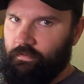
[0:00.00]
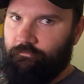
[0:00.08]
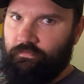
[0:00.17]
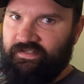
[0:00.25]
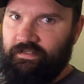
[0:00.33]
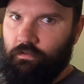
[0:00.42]

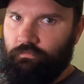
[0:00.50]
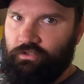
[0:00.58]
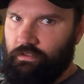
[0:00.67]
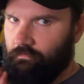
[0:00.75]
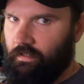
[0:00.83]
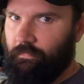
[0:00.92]
If you see those
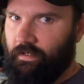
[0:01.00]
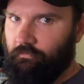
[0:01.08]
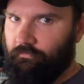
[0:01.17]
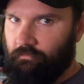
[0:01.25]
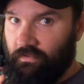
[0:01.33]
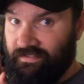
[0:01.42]
cheap, keep an eye
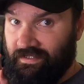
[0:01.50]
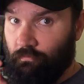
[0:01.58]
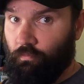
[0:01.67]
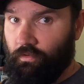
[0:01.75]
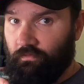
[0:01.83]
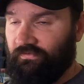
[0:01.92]
out for them because
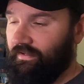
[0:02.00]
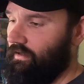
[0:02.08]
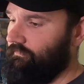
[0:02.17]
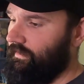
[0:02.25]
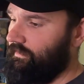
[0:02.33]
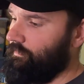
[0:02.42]
they will
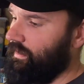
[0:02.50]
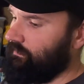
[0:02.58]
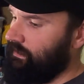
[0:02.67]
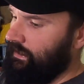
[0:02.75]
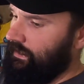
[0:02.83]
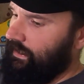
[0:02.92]
sell very
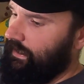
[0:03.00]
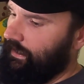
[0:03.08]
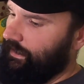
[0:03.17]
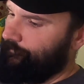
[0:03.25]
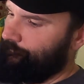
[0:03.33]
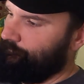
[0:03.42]
well.
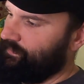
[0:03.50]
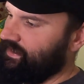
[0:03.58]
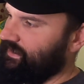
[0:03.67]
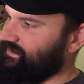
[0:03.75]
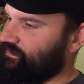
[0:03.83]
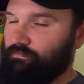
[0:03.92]
But
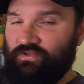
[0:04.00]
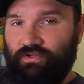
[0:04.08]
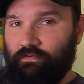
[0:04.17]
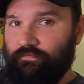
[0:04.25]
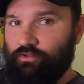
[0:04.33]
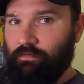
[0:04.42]
yeah, this one
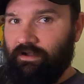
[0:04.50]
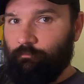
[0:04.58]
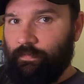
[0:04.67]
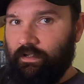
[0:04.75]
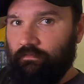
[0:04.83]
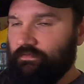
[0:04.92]
sold for
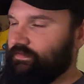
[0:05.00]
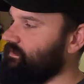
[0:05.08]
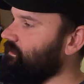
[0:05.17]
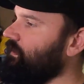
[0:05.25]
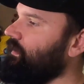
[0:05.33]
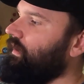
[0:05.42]

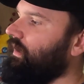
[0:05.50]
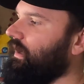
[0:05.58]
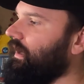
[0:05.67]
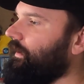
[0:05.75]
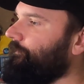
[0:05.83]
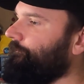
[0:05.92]

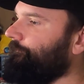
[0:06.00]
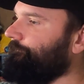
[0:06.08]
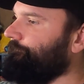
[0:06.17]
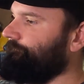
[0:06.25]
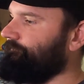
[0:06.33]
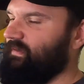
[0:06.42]
£12.
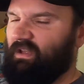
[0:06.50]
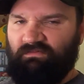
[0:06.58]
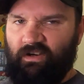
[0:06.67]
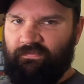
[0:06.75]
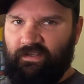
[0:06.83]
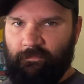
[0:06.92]

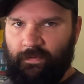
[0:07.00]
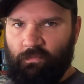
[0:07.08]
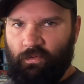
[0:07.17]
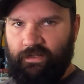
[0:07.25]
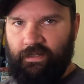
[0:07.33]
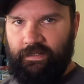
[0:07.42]
Roughly
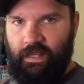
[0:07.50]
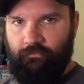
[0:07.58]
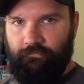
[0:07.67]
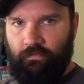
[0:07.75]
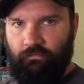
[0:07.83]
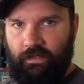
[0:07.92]
about what you're going to
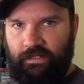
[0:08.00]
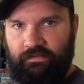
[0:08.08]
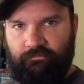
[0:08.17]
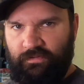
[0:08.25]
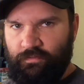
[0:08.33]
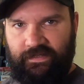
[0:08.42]
get for it,
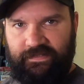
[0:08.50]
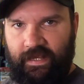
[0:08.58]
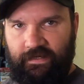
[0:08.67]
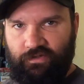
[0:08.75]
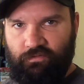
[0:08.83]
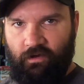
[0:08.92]
really. Between £10
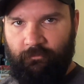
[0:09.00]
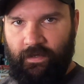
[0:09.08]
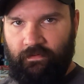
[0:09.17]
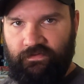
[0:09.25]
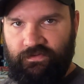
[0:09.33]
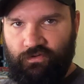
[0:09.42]
and
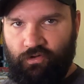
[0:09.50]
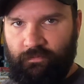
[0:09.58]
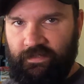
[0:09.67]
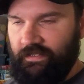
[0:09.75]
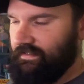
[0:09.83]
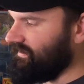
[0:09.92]
£12
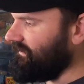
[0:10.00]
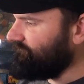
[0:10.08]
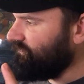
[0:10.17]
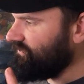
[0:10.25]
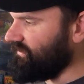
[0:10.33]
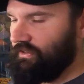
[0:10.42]
normally is.
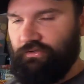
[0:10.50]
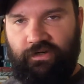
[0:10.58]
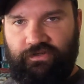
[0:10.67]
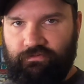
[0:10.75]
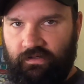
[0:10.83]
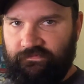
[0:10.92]
I was going to
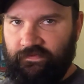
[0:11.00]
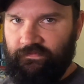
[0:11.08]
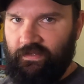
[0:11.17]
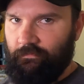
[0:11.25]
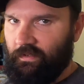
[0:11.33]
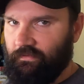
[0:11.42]
try and stretch
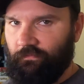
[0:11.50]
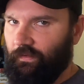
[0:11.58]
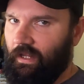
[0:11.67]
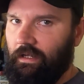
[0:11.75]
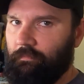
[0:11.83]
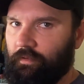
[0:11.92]
15, but I don't
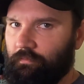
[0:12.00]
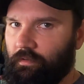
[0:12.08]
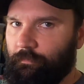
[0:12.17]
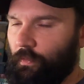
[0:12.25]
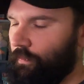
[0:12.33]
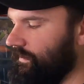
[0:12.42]
think anybody
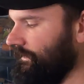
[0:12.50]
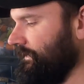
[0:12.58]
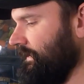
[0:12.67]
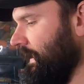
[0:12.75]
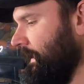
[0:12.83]
would have bought it.